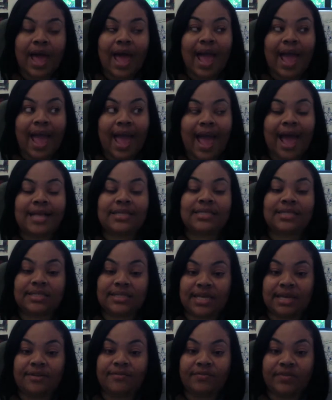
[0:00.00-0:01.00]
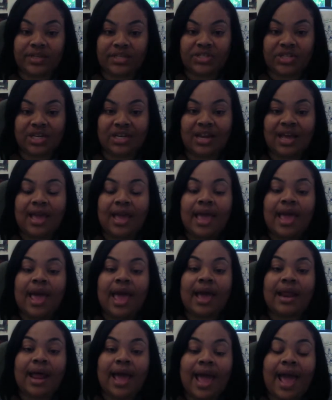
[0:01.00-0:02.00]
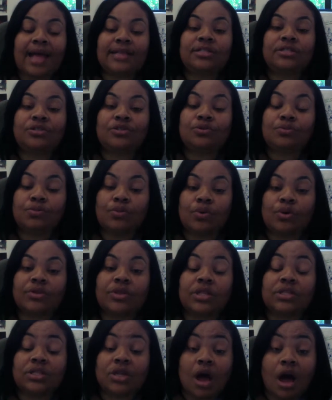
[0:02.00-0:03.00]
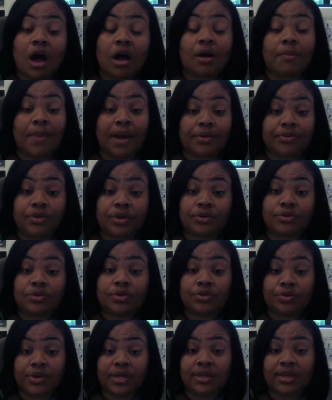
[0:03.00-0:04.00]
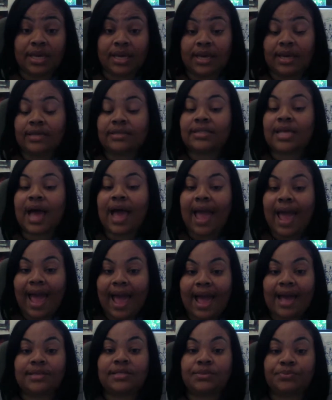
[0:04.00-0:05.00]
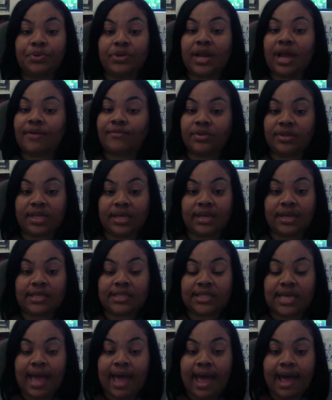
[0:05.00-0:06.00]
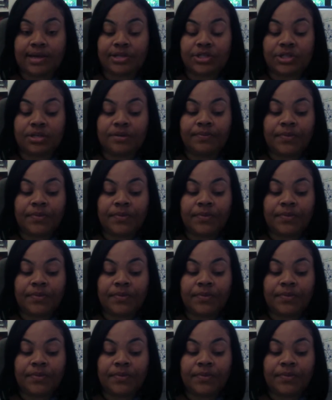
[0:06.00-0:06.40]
I had to set a vision, and I had to do more than talk about those three things. I had to put everything into action.